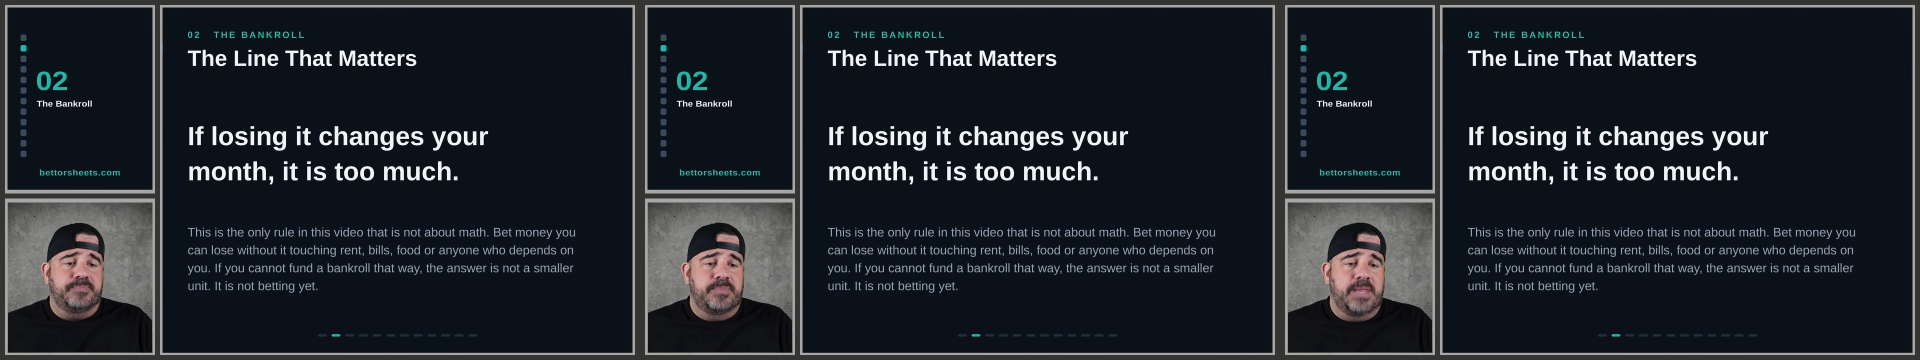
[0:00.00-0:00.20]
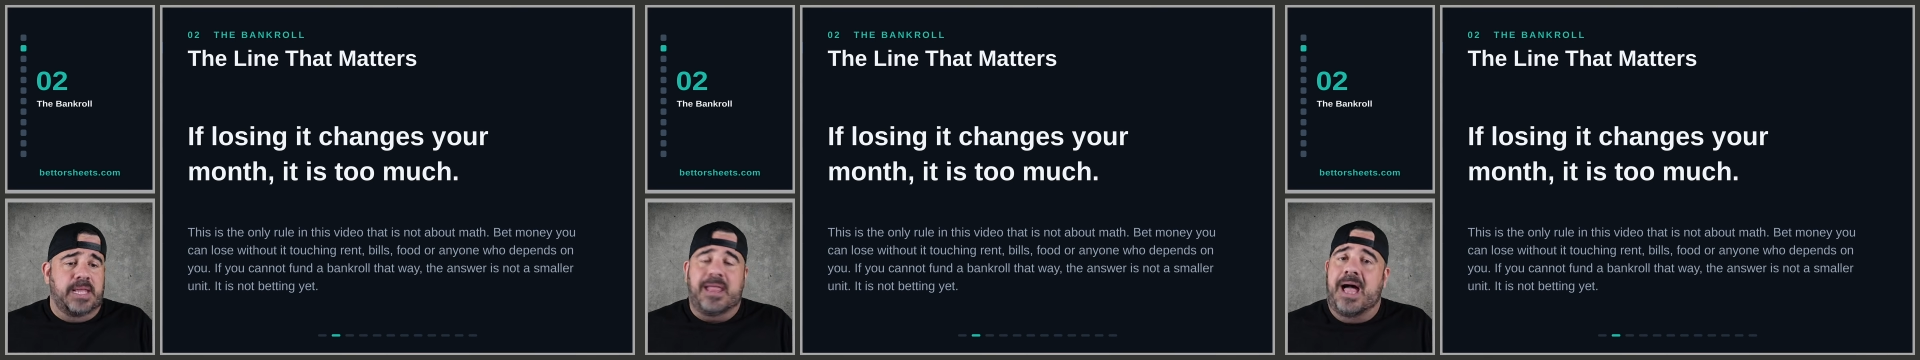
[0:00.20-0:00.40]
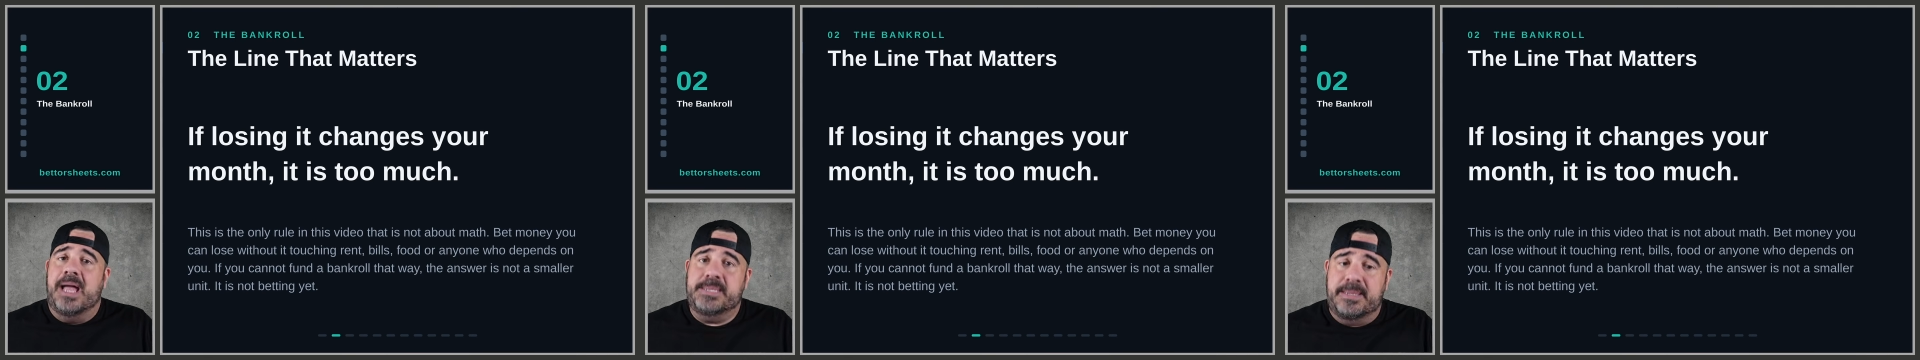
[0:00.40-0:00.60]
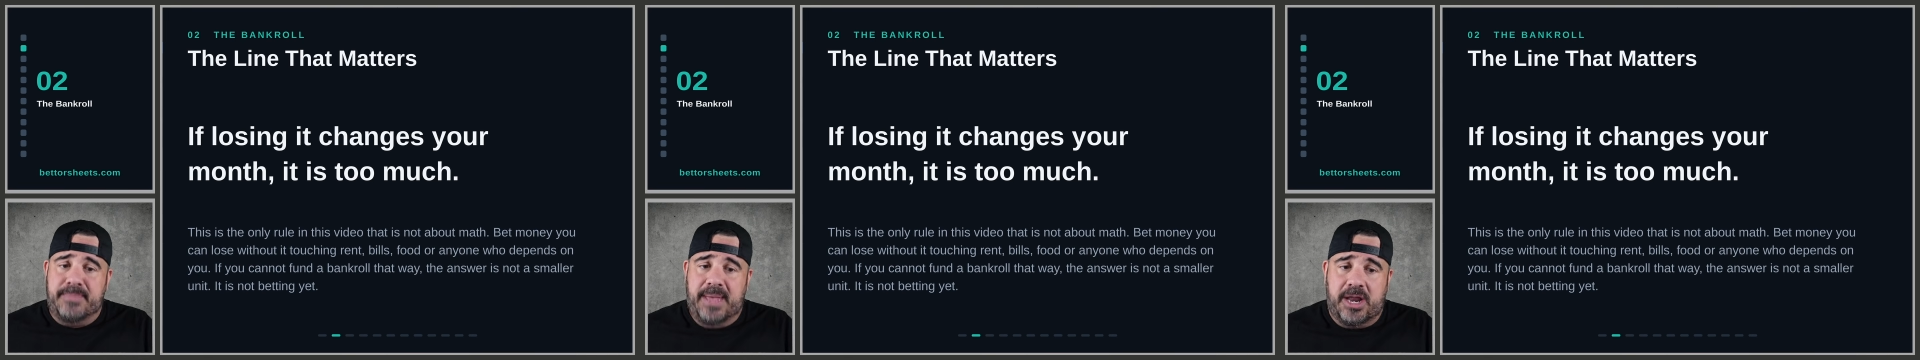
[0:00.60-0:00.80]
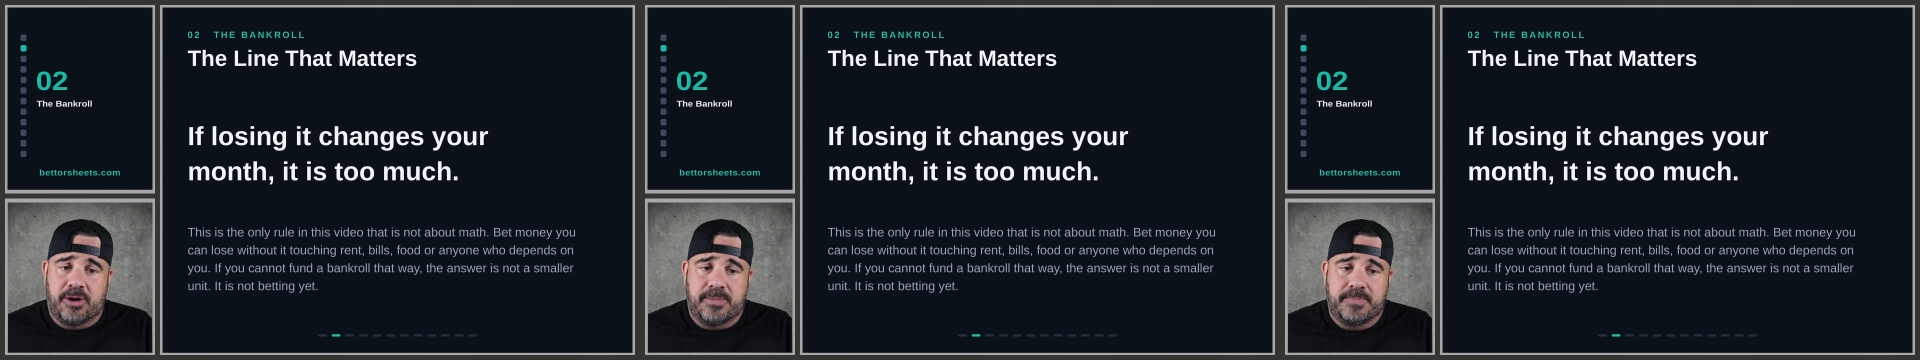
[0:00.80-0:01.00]
lines that
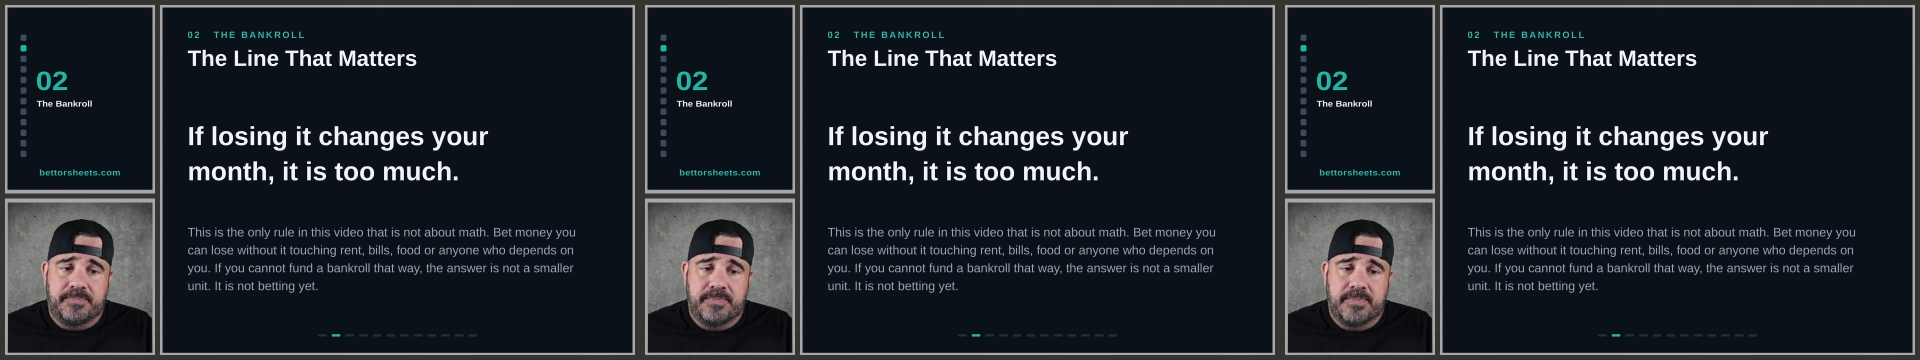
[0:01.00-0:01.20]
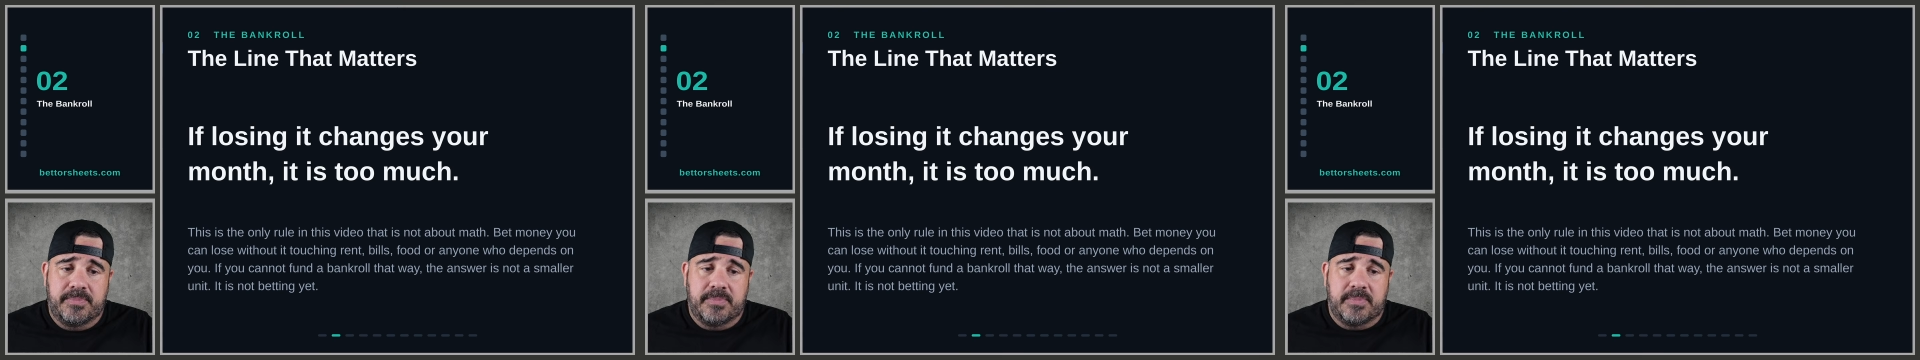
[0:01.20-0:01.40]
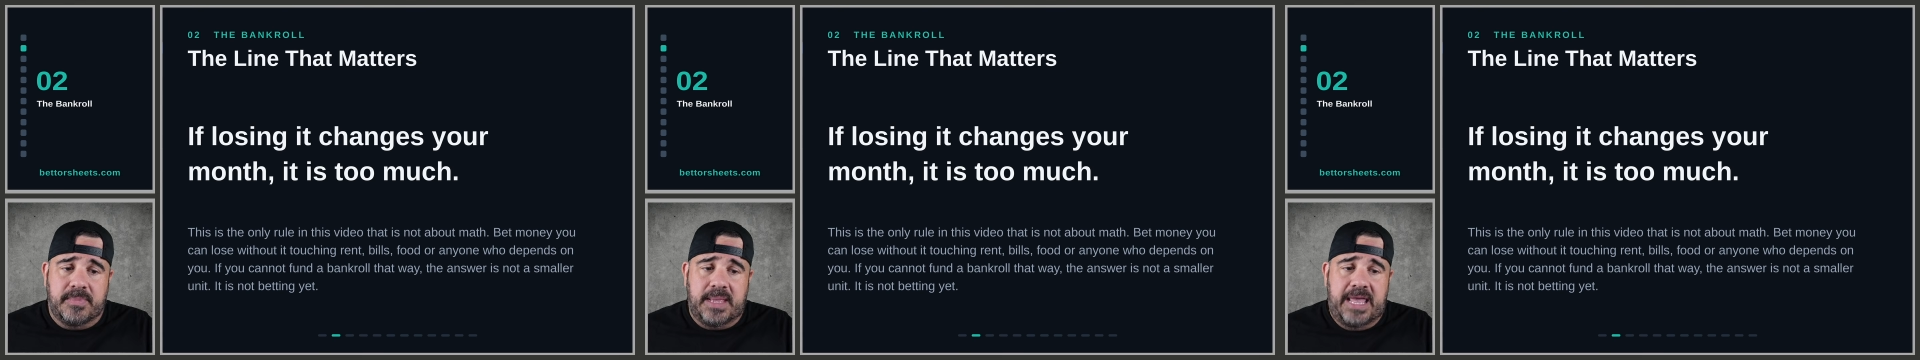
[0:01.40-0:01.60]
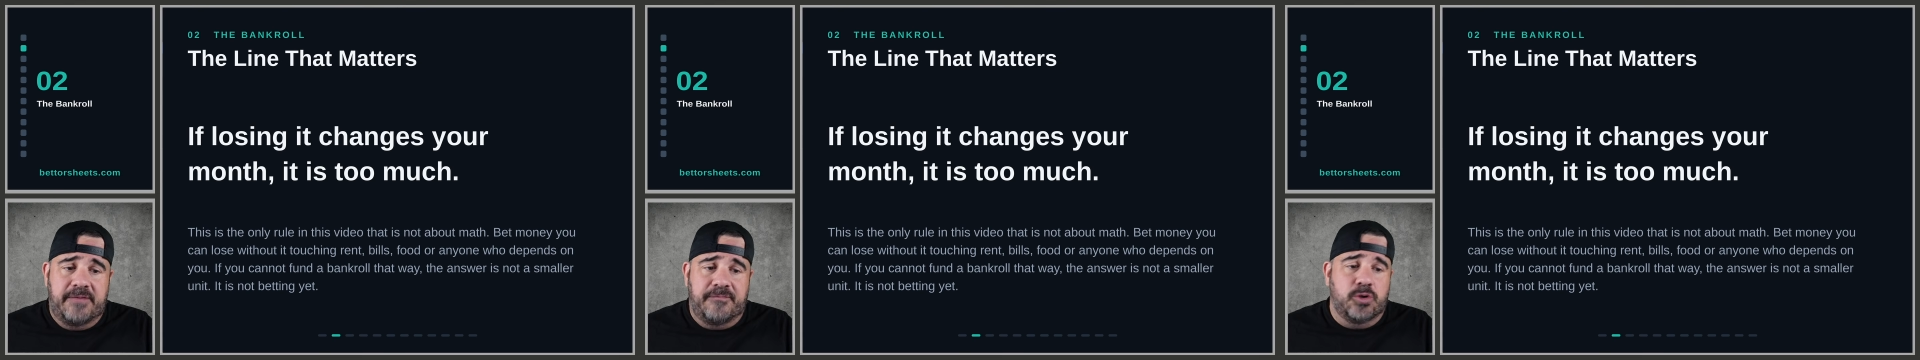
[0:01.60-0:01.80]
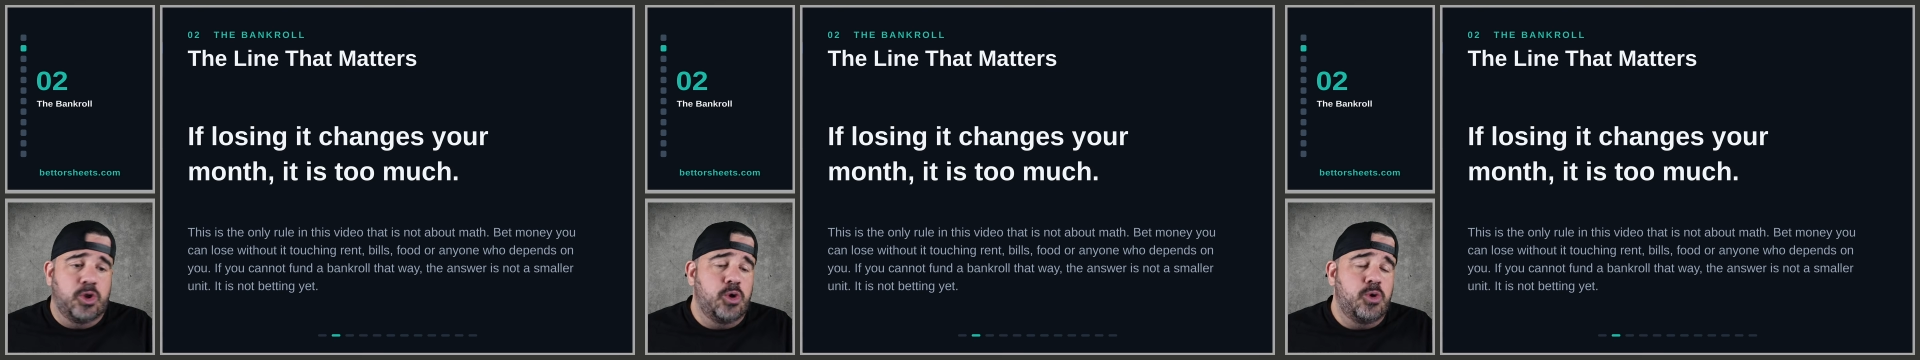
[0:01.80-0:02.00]
matter.
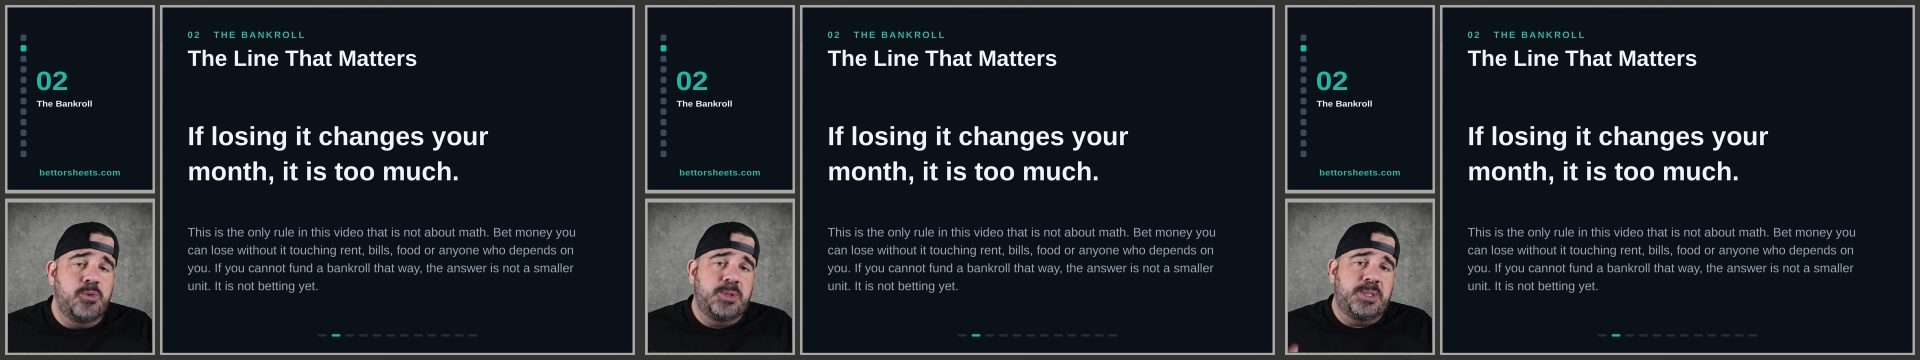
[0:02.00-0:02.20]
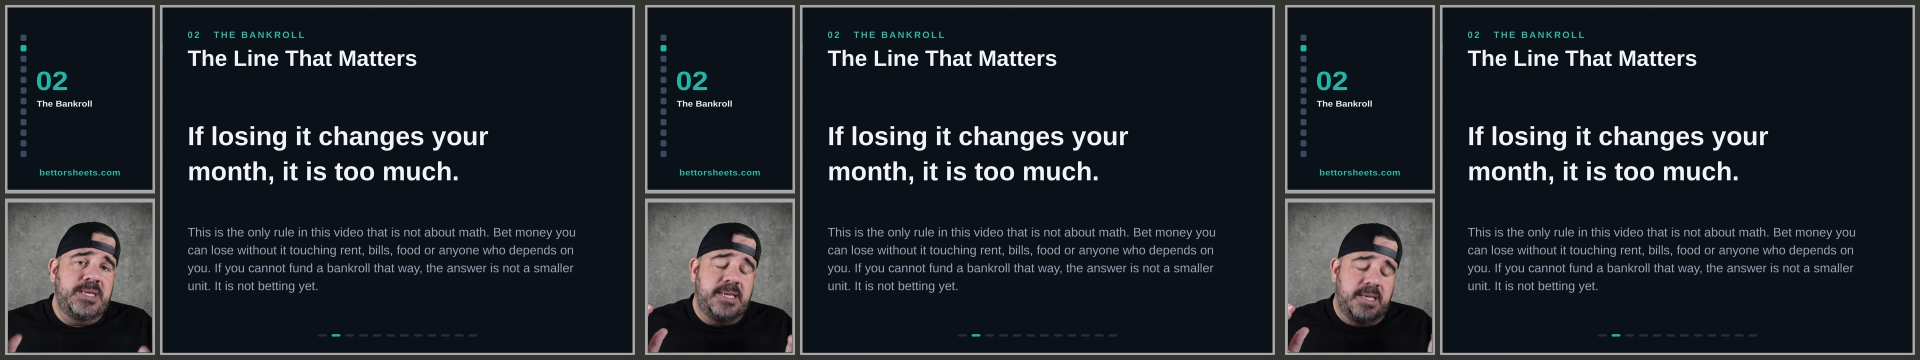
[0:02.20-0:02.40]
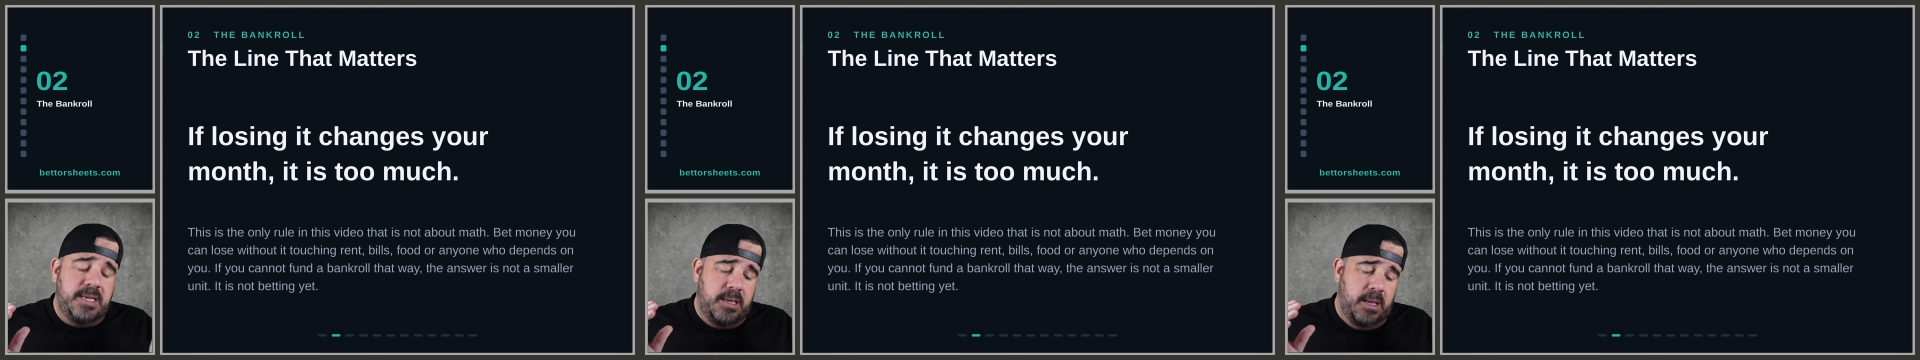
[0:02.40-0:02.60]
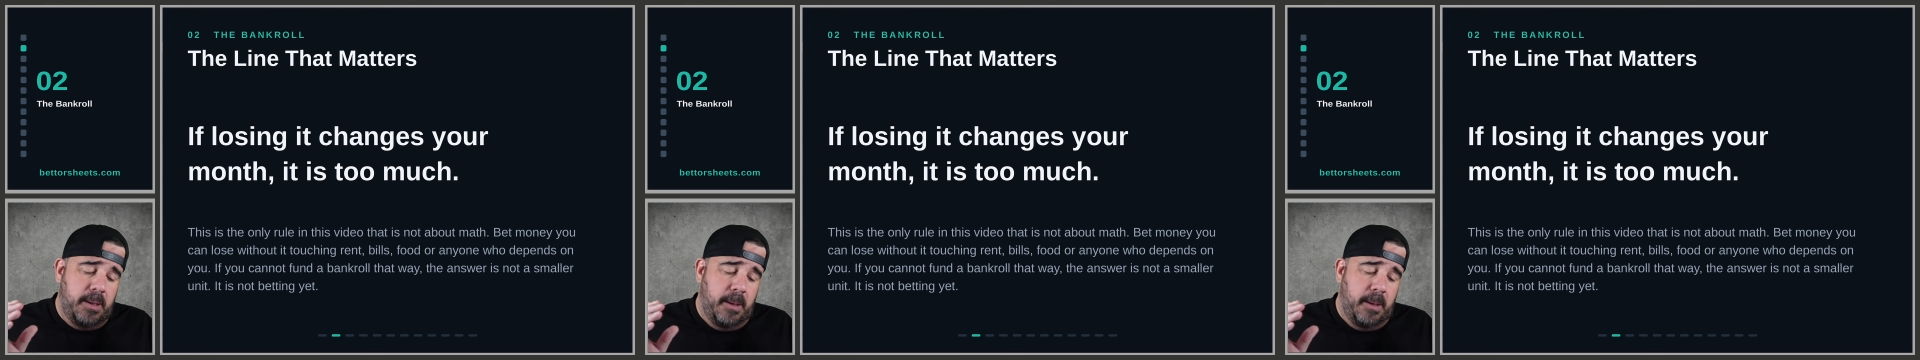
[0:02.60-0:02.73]
If losing